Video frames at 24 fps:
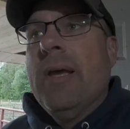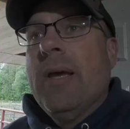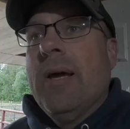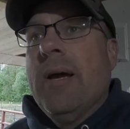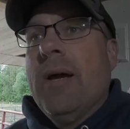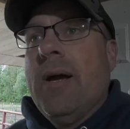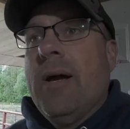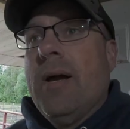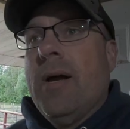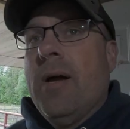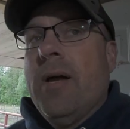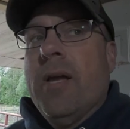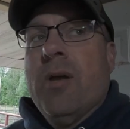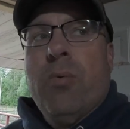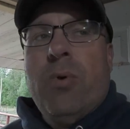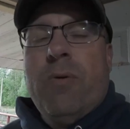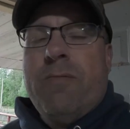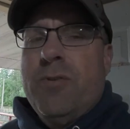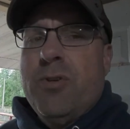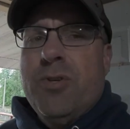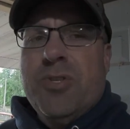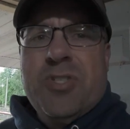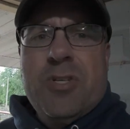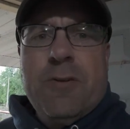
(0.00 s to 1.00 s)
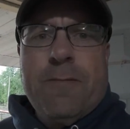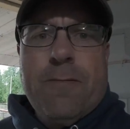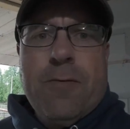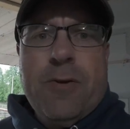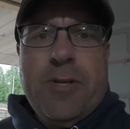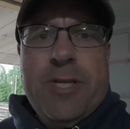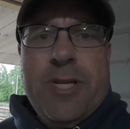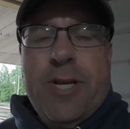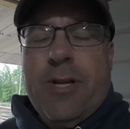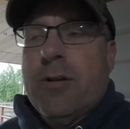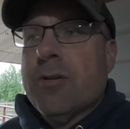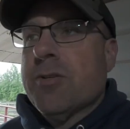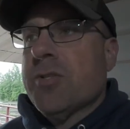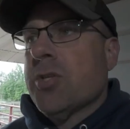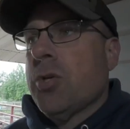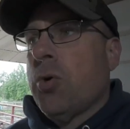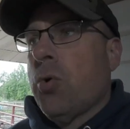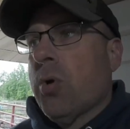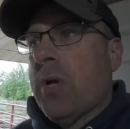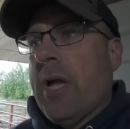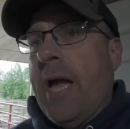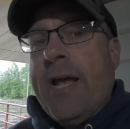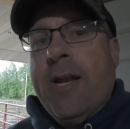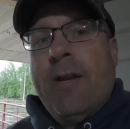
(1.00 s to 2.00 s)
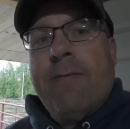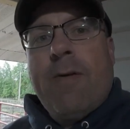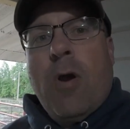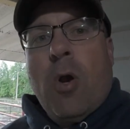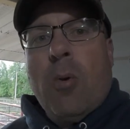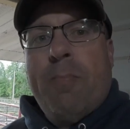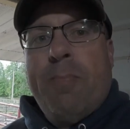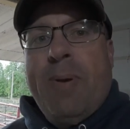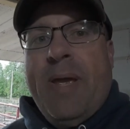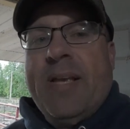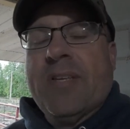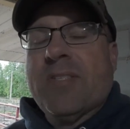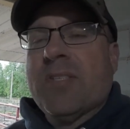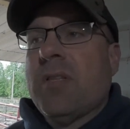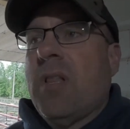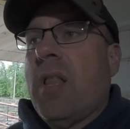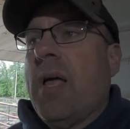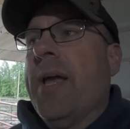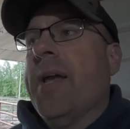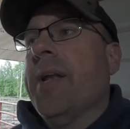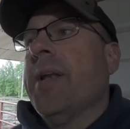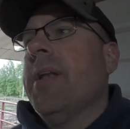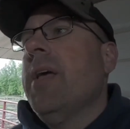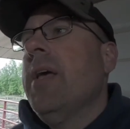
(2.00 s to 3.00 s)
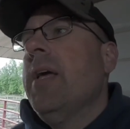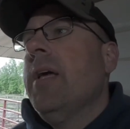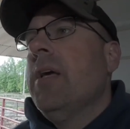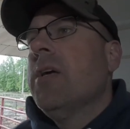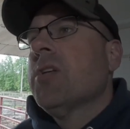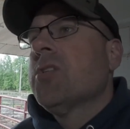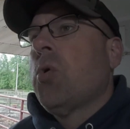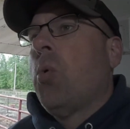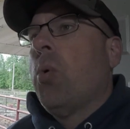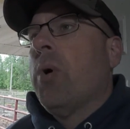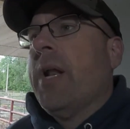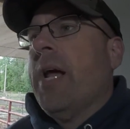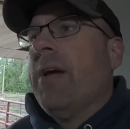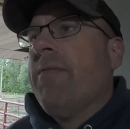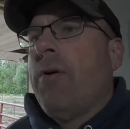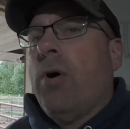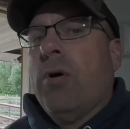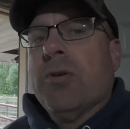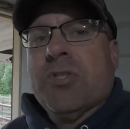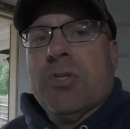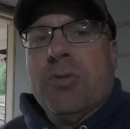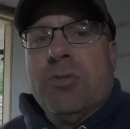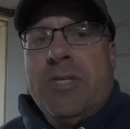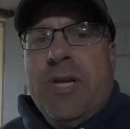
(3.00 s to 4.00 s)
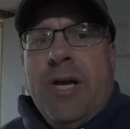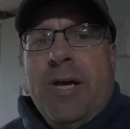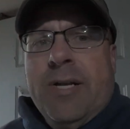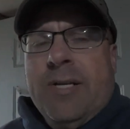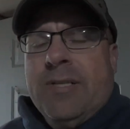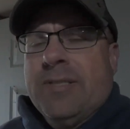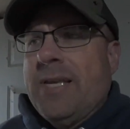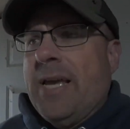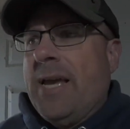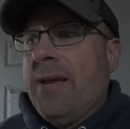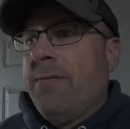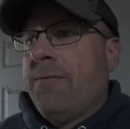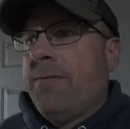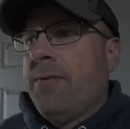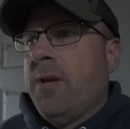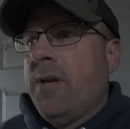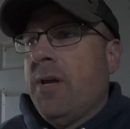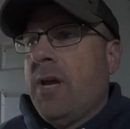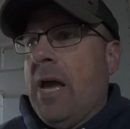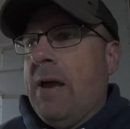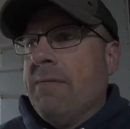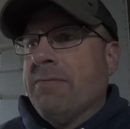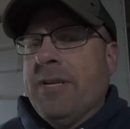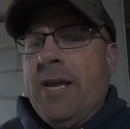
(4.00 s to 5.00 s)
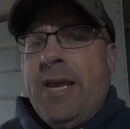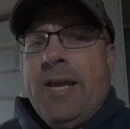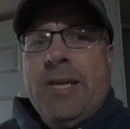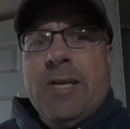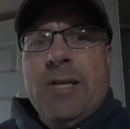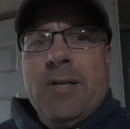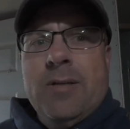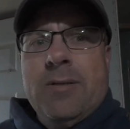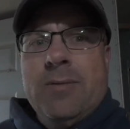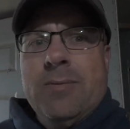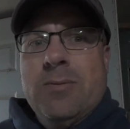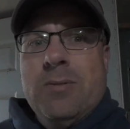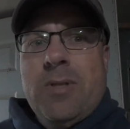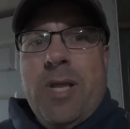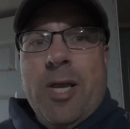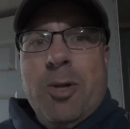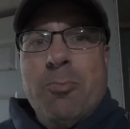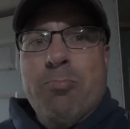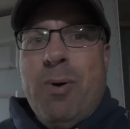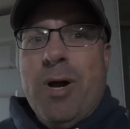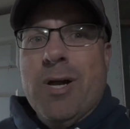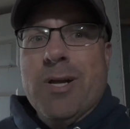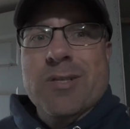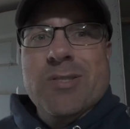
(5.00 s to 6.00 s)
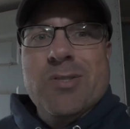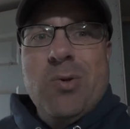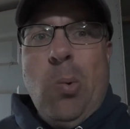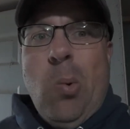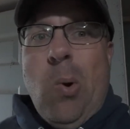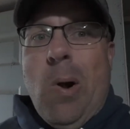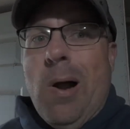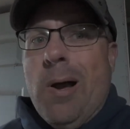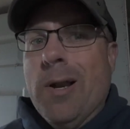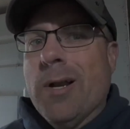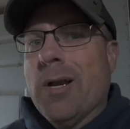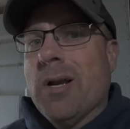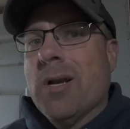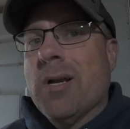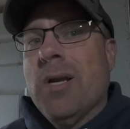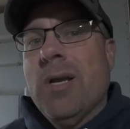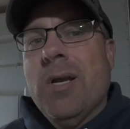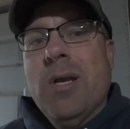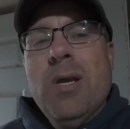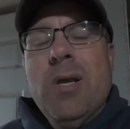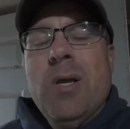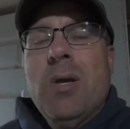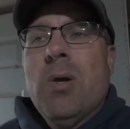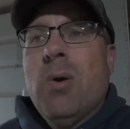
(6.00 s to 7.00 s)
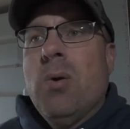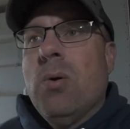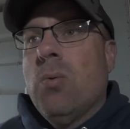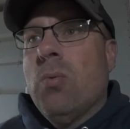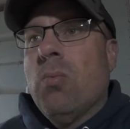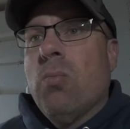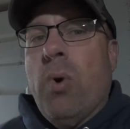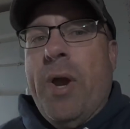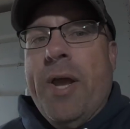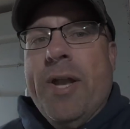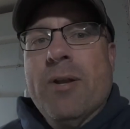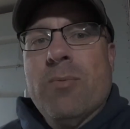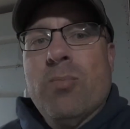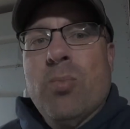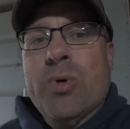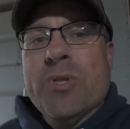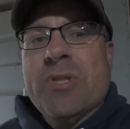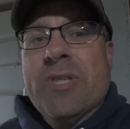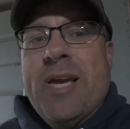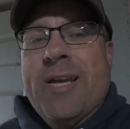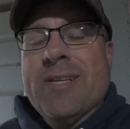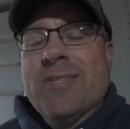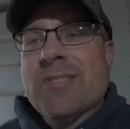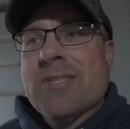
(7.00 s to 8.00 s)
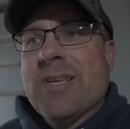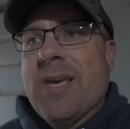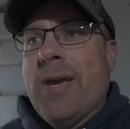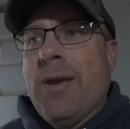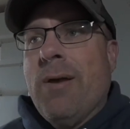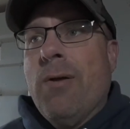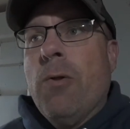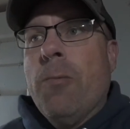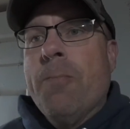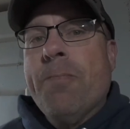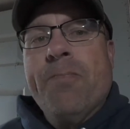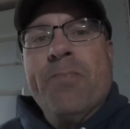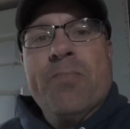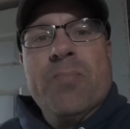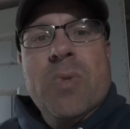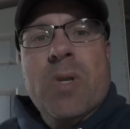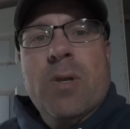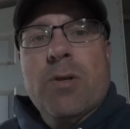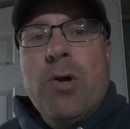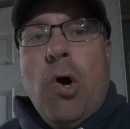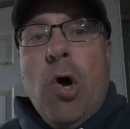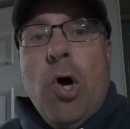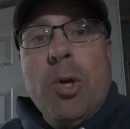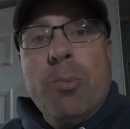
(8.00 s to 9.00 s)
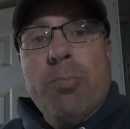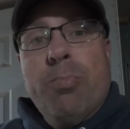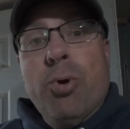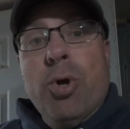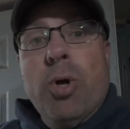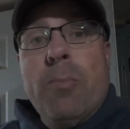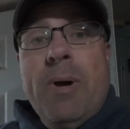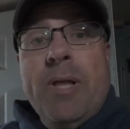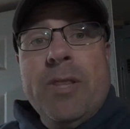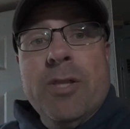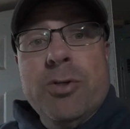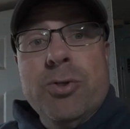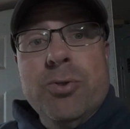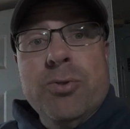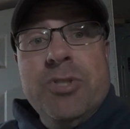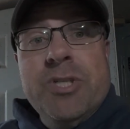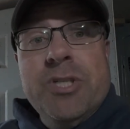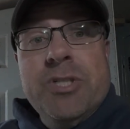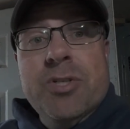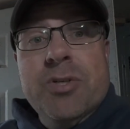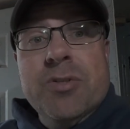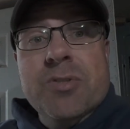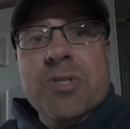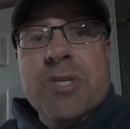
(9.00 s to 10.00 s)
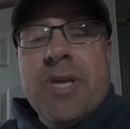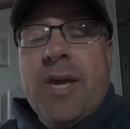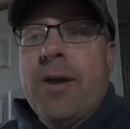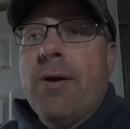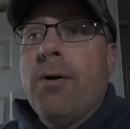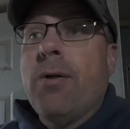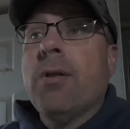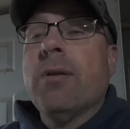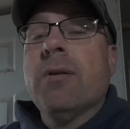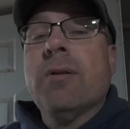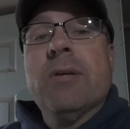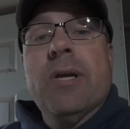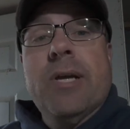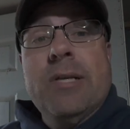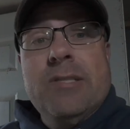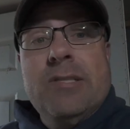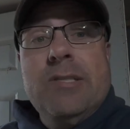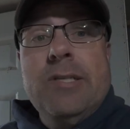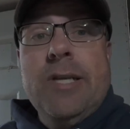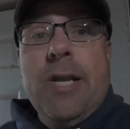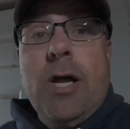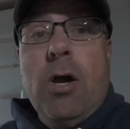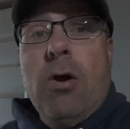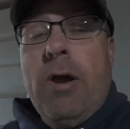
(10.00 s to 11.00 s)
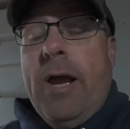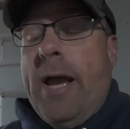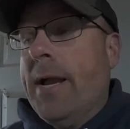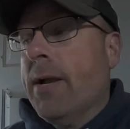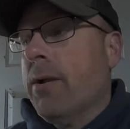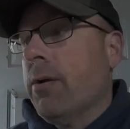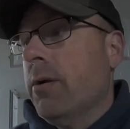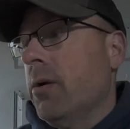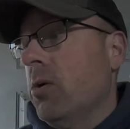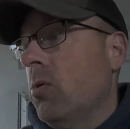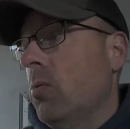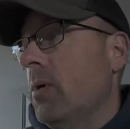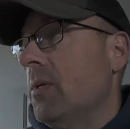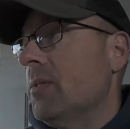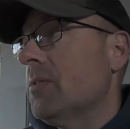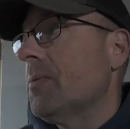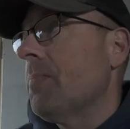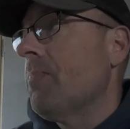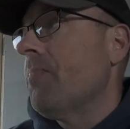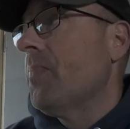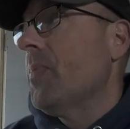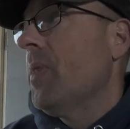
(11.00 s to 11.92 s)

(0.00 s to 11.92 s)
And we've used it for years, so kind of our baseline. So what I've also done is I've taken like buckets of water, weighed them with that scale, gone and put them on the new digital scale, and seen how accurate it was.